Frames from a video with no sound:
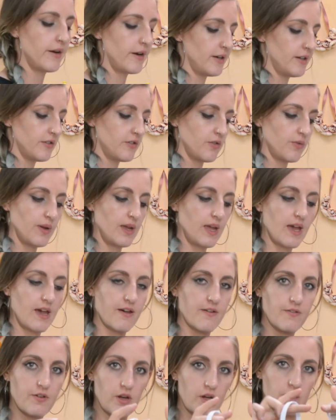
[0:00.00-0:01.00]
Alright, so we
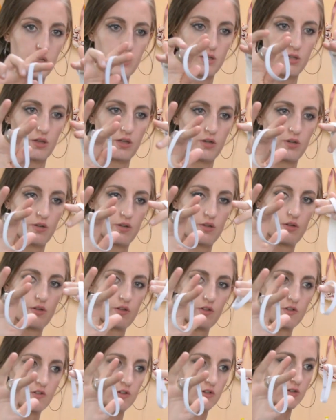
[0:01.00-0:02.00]
have all our little
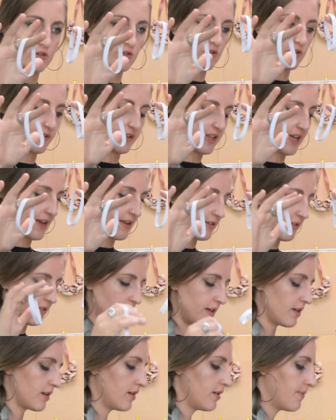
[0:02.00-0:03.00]
circles of
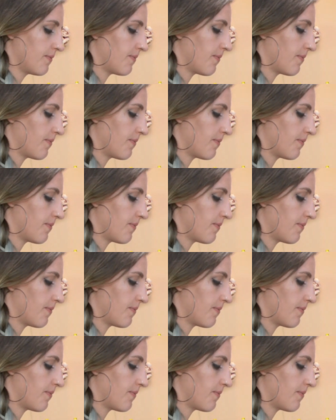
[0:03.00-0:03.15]
elastic.